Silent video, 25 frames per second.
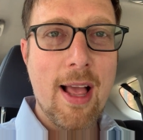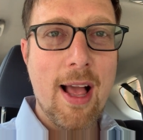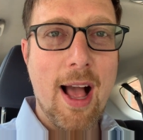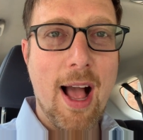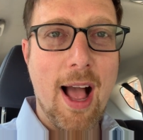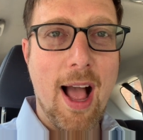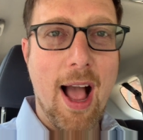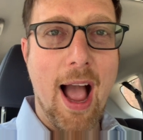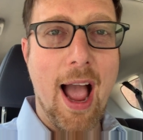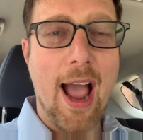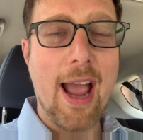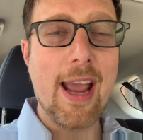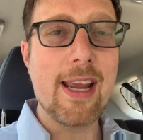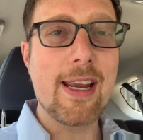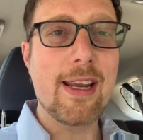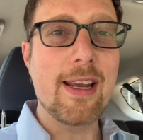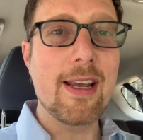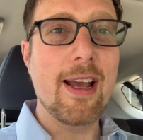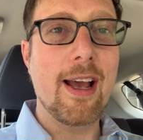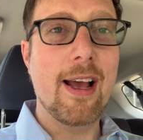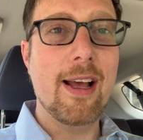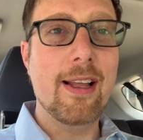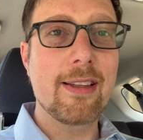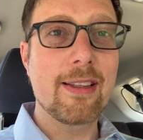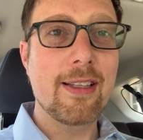Uh, I
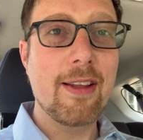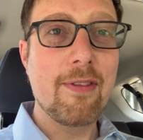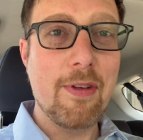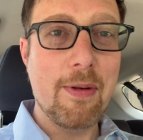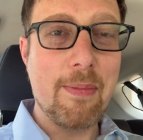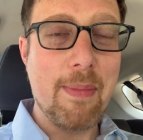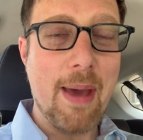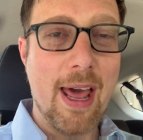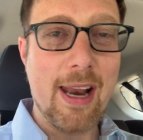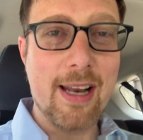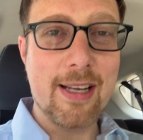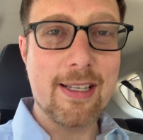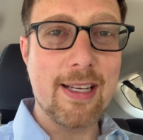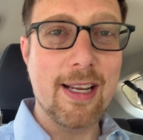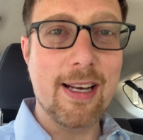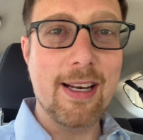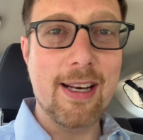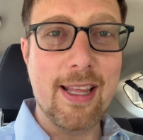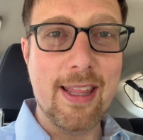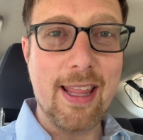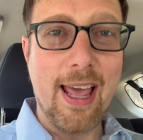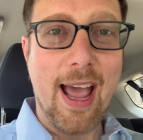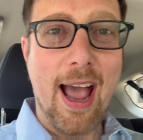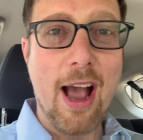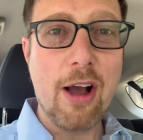uh, live in Madison
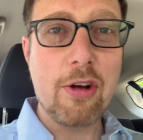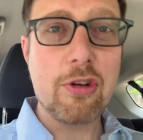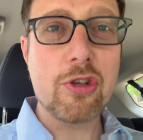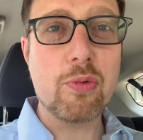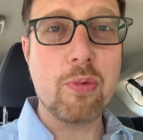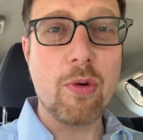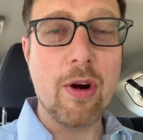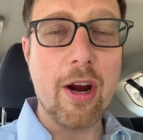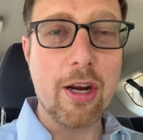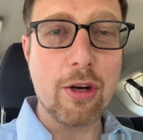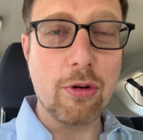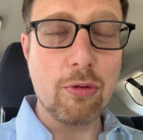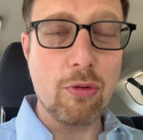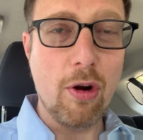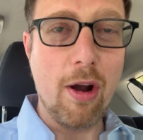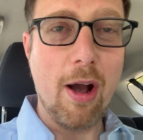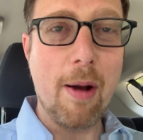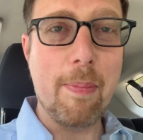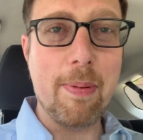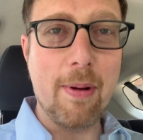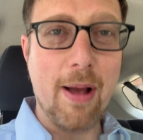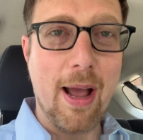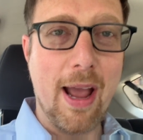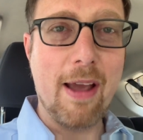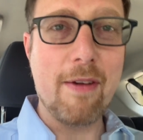in the house where I grew
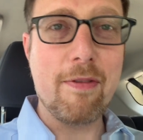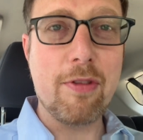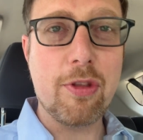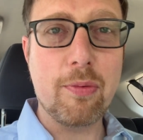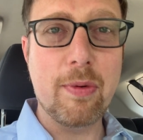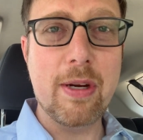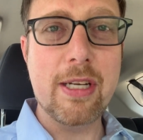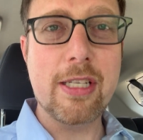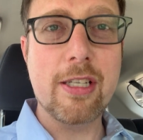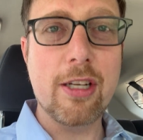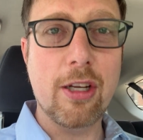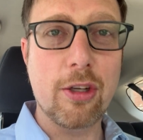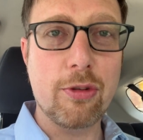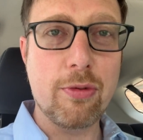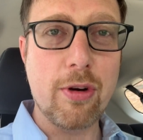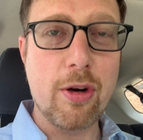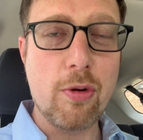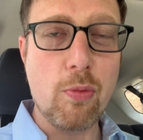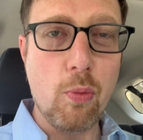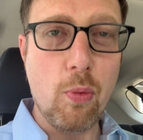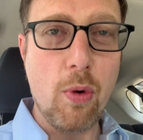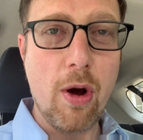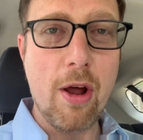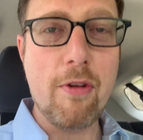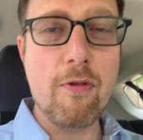up. I have three
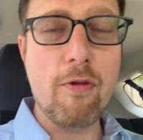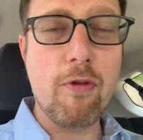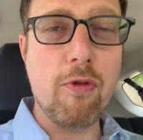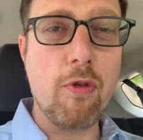children, one,